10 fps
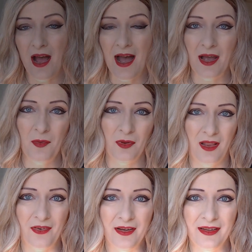I would
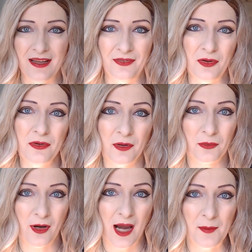love it if you
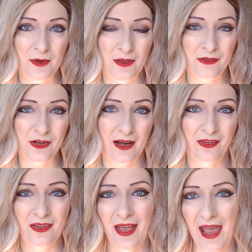subscribe to this
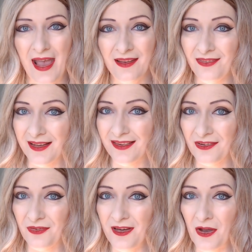channel and like this
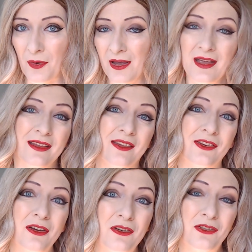video. That's
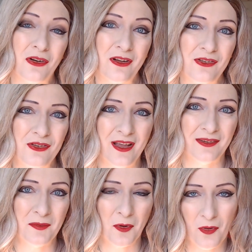going to ensure that you get
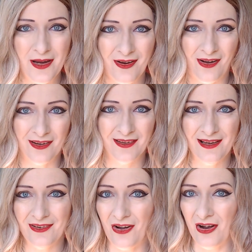some great
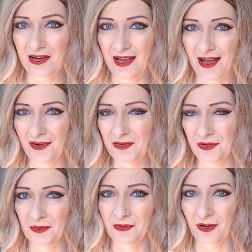content on how to
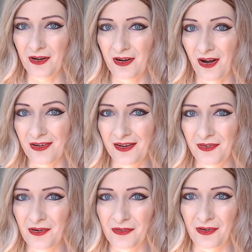start gardening for
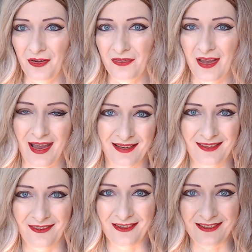yourself and
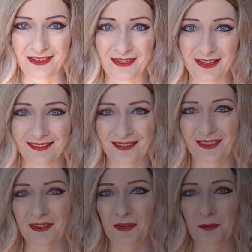increase your yields.